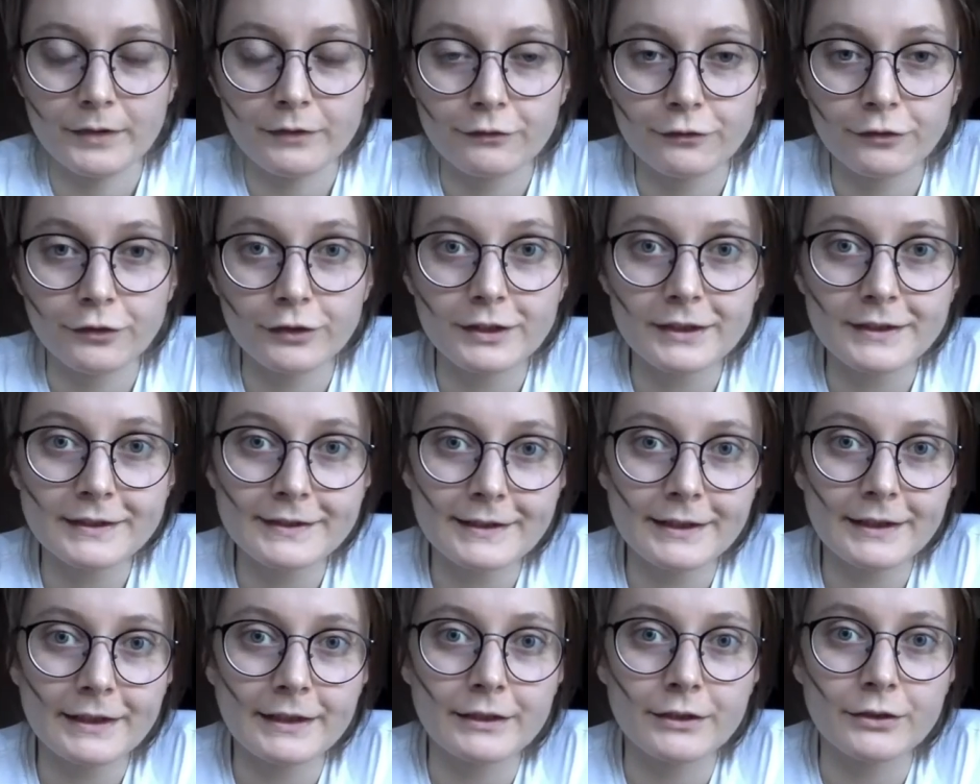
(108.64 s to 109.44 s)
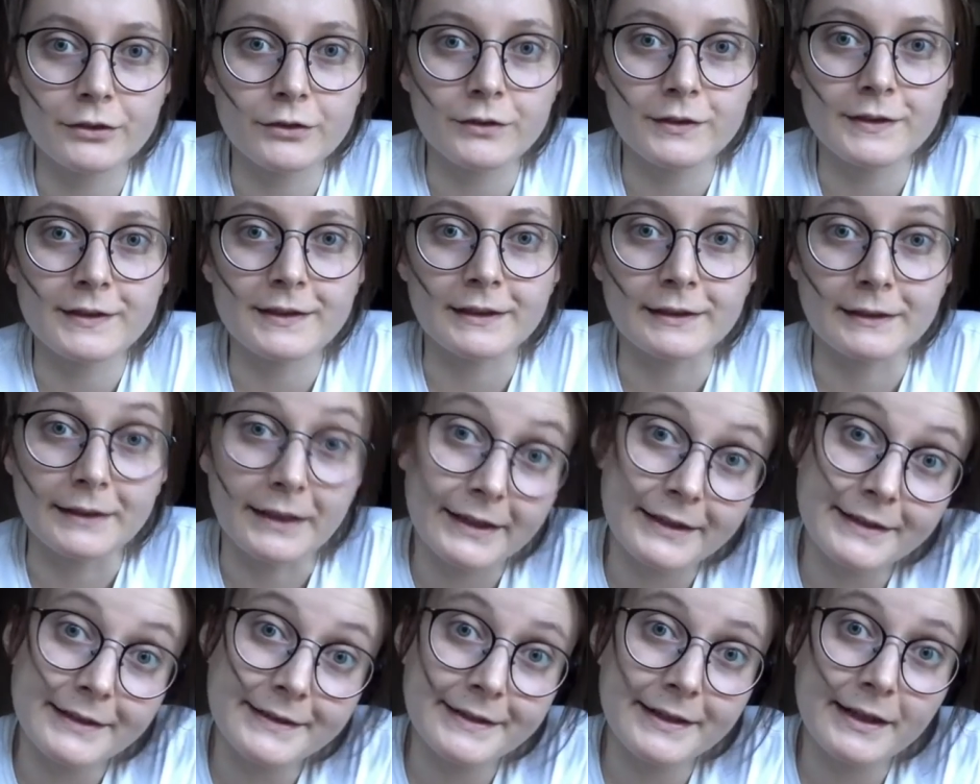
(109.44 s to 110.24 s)
For this I used the
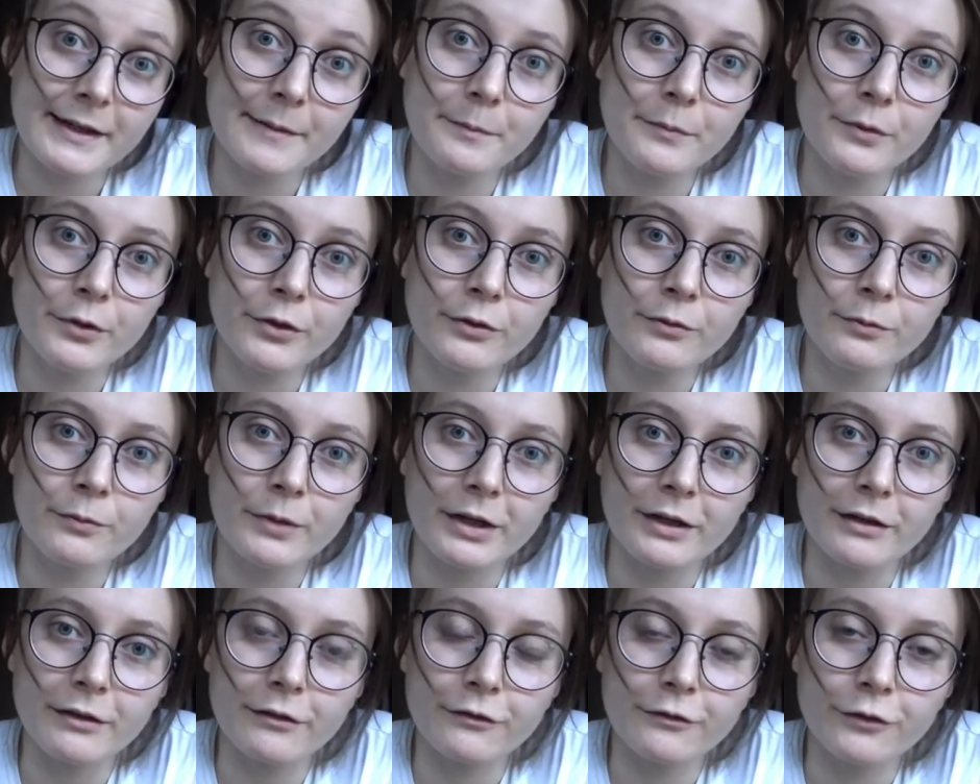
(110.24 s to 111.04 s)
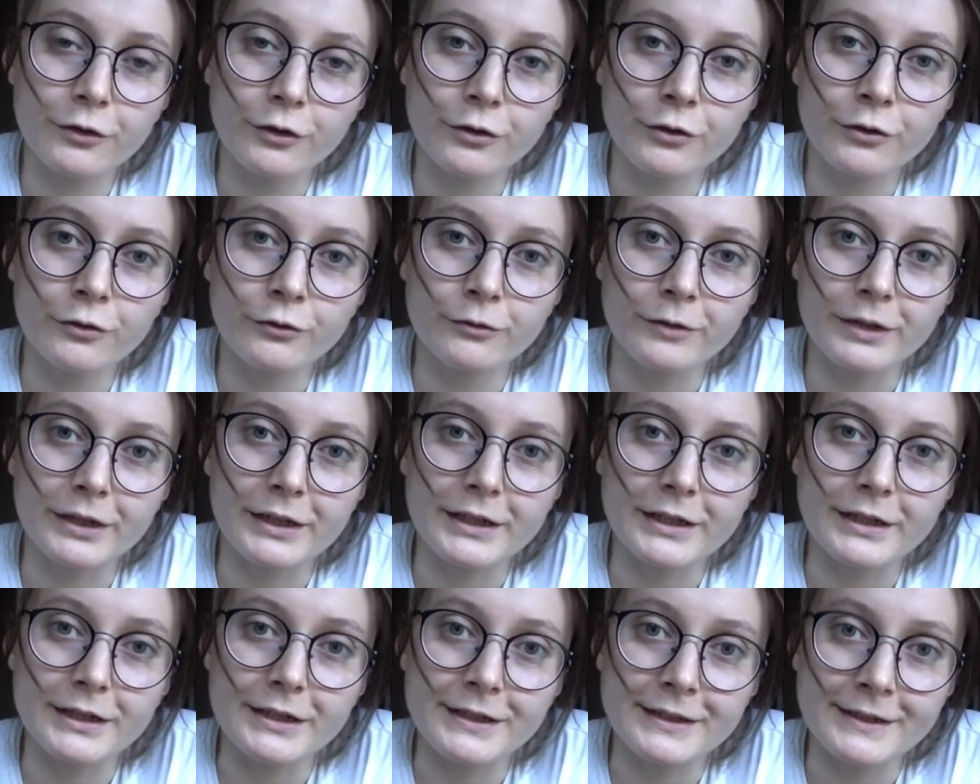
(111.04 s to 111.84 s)
landscape mode, where the focal
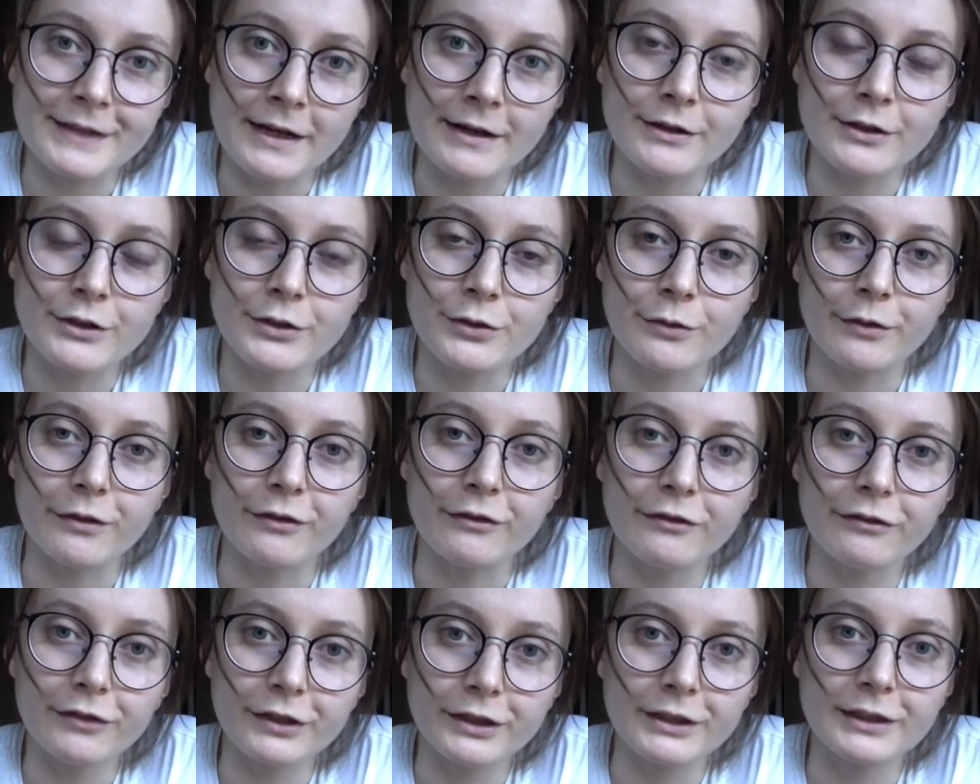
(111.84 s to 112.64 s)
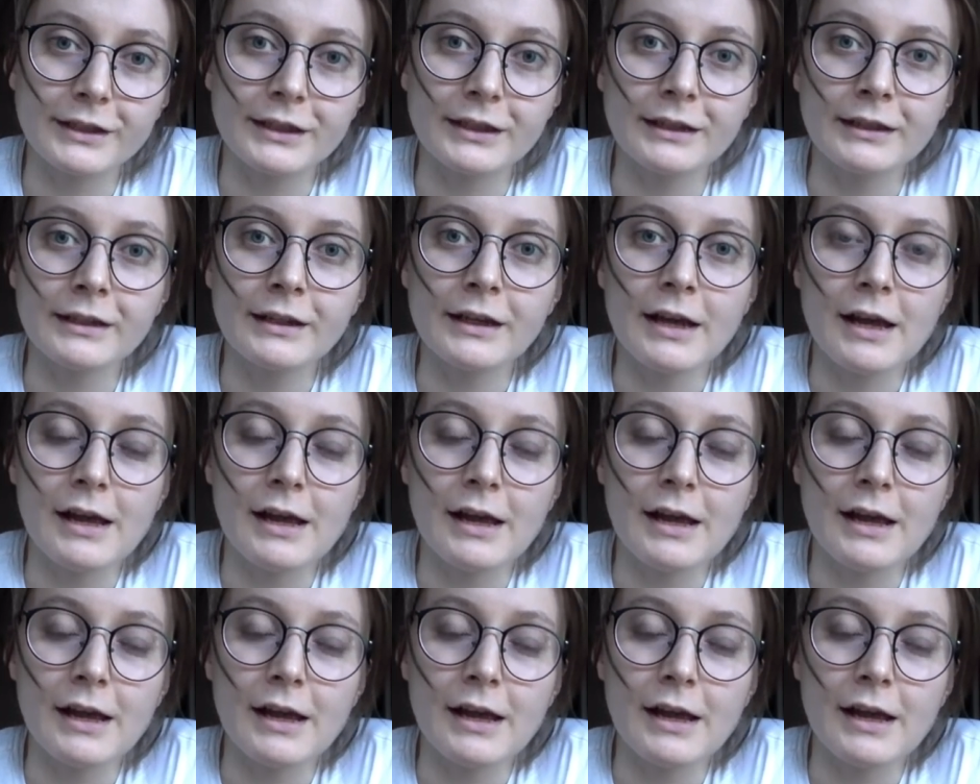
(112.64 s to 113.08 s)
range is out to infinity